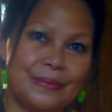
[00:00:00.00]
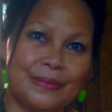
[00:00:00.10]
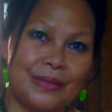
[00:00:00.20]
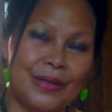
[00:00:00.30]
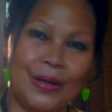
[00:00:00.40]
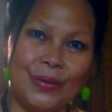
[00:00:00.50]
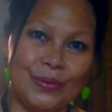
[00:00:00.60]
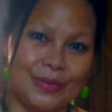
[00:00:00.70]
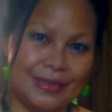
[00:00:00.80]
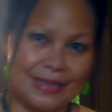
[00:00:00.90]
you
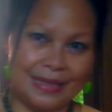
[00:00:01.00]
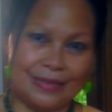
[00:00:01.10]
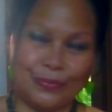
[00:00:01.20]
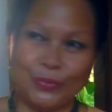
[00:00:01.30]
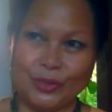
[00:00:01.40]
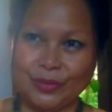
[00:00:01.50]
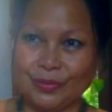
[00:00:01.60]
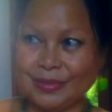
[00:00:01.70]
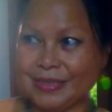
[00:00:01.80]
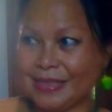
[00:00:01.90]
know, that would
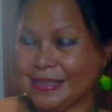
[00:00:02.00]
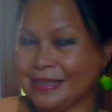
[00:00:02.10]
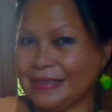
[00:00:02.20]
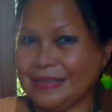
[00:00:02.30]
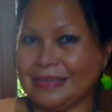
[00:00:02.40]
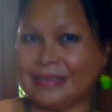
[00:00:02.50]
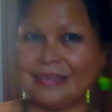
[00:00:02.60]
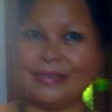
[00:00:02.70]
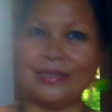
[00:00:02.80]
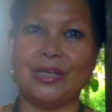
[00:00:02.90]
just
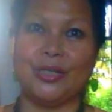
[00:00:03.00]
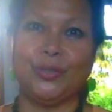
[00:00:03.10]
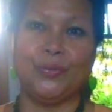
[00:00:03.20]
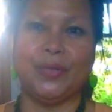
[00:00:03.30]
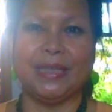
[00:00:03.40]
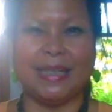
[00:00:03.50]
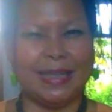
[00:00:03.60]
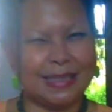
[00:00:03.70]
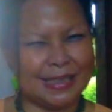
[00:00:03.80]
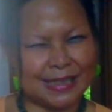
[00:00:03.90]
do it
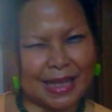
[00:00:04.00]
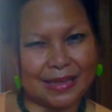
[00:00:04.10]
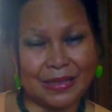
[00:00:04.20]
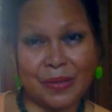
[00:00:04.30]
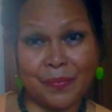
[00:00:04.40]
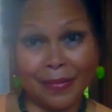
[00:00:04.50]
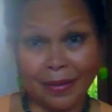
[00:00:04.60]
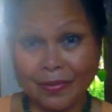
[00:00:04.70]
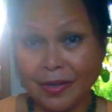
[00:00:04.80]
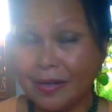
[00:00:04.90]
in a subtle
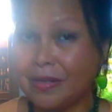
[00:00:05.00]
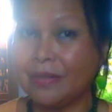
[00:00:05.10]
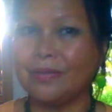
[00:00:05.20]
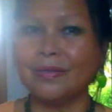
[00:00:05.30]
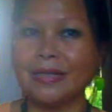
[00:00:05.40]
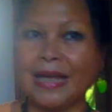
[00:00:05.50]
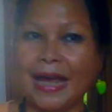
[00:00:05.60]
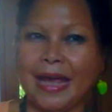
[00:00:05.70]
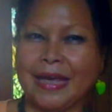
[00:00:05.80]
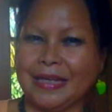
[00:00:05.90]
manner,
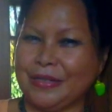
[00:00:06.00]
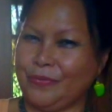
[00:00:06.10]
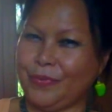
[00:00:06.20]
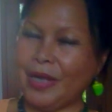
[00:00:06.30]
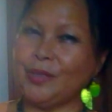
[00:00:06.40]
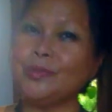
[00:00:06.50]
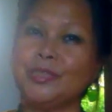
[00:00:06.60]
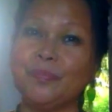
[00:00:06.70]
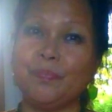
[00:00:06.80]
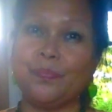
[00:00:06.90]
okay, in the way you
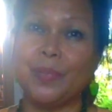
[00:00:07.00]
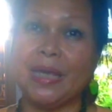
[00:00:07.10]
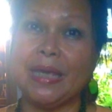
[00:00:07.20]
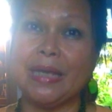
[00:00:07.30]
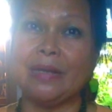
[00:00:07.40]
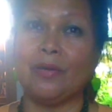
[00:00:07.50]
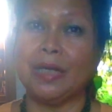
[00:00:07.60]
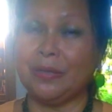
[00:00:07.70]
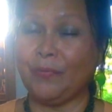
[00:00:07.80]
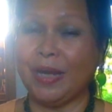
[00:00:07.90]
speak, or
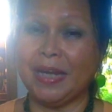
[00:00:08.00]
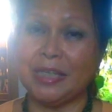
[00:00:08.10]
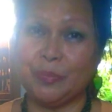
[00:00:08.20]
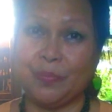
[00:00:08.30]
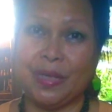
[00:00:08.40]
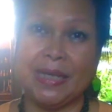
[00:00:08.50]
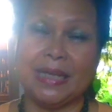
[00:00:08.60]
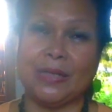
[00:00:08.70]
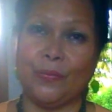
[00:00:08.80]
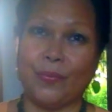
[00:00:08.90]
in the way they
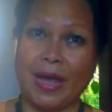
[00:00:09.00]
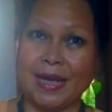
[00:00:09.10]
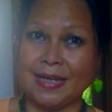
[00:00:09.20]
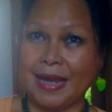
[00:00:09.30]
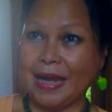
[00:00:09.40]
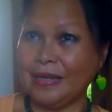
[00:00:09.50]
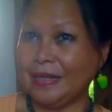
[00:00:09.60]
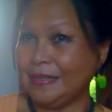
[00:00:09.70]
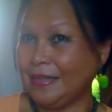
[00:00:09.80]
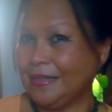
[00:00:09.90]
speak, in the way they